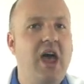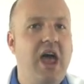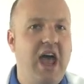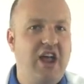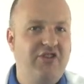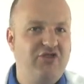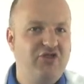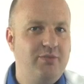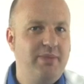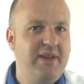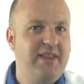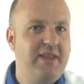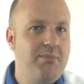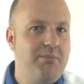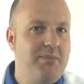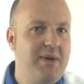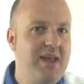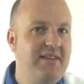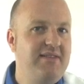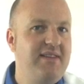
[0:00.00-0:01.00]
It should be the
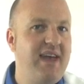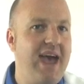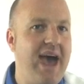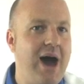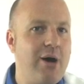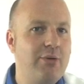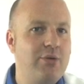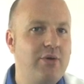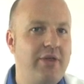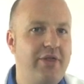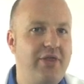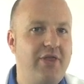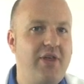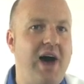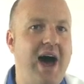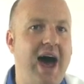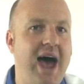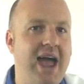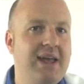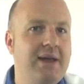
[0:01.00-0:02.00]
mid to outer
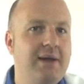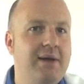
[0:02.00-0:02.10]
thigh.